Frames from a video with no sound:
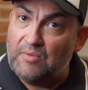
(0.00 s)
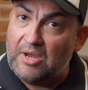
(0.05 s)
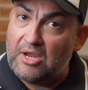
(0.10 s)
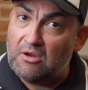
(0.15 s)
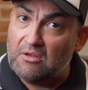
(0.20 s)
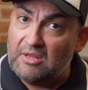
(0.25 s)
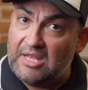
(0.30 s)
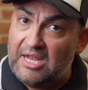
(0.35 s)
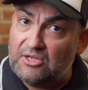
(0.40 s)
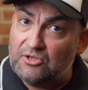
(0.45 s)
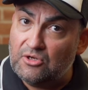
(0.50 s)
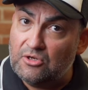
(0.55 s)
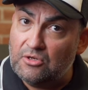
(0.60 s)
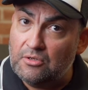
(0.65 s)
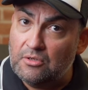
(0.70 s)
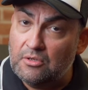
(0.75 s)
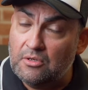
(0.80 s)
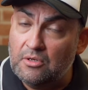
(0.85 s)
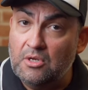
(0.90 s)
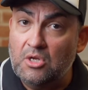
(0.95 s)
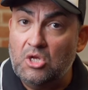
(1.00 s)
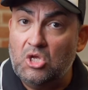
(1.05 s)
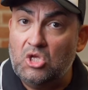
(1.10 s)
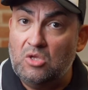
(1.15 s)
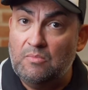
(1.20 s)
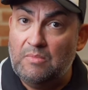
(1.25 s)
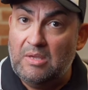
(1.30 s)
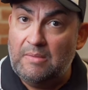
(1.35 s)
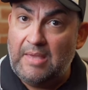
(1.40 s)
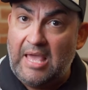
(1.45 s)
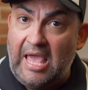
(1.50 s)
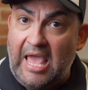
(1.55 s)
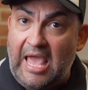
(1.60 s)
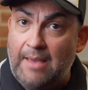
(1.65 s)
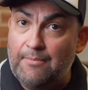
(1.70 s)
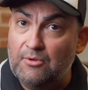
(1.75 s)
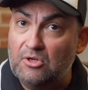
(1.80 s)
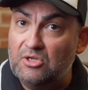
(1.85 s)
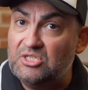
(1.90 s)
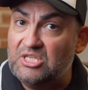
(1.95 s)
by your lender, you may be
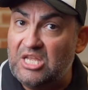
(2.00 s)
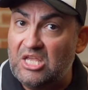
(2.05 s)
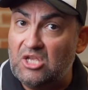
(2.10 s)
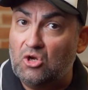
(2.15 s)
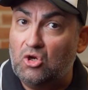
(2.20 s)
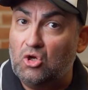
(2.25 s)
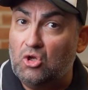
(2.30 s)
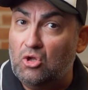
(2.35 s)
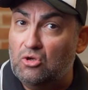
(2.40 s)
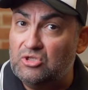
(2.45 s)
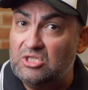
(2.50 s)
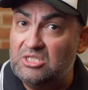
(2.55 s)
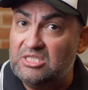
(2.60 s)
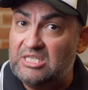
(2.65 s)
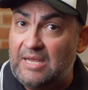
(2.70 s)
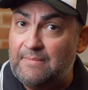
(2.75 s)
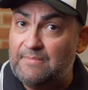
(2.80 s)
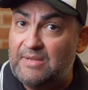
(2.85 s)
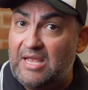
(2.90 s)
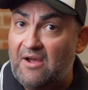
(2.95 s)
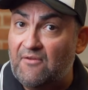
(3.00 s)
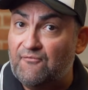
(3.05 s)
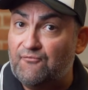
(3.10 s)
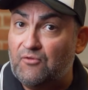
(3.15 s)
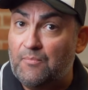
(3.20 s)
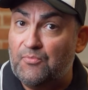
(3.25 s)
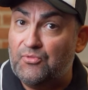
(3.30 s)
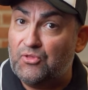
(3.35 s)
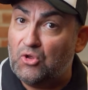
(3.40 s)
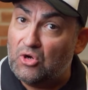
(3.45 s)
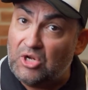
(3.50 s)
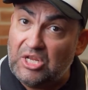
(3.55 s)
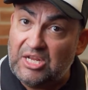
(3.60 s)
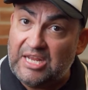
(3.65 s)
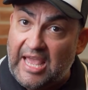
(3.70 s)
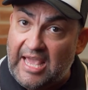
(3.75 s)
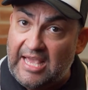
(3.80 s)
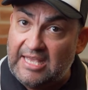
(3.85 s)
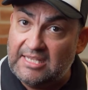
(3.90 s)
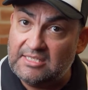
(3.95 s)
able to take your closing time down from 30
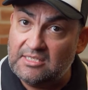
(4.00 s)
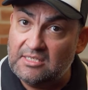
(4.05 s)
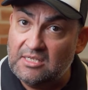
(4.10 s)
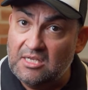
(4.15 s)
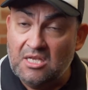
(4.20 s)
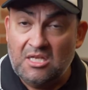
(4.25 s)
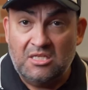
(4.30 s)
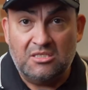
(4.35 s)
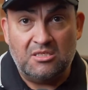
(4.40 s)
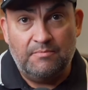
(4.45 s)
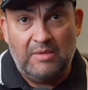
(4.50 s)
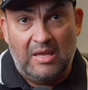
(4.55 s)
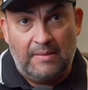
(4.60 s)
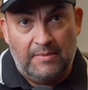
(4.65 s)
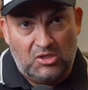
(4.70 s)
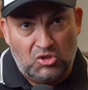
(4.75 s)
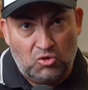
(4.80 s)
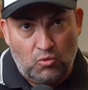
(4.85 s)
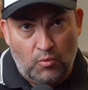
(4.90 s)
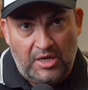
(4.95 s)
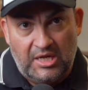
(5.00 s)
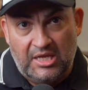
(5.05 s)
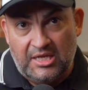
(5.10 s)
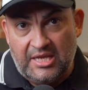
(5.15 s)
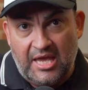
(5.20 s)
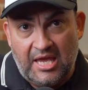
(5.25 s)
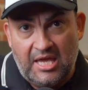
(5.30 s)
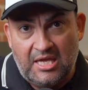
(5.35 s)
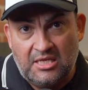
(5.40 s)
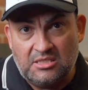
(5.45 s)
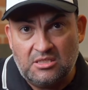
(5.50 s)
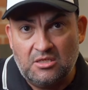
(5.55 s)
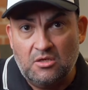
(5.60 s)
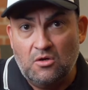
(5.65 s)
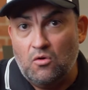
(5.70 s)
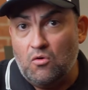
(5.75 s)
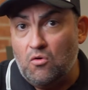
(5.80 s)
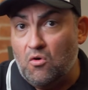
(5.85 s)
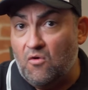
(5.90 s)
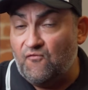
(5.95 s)
days to maybe 20 days
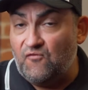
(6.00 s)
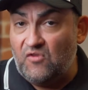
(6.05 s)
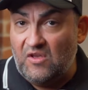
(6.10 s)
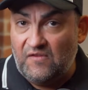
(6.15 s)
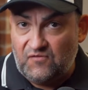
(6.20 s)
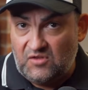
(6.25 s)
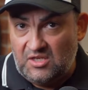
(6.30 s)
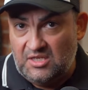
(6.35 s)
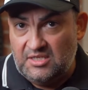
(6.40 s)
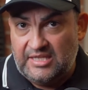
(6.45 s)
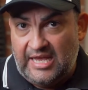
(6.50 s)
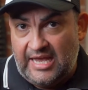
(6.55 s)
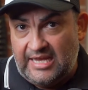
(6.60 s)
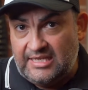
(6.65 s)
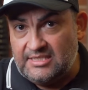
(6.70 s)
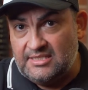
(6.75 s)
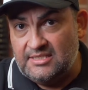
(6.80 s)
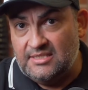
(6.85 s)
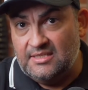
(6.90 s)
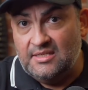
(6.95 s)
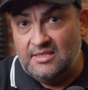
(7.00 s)
or 15 days.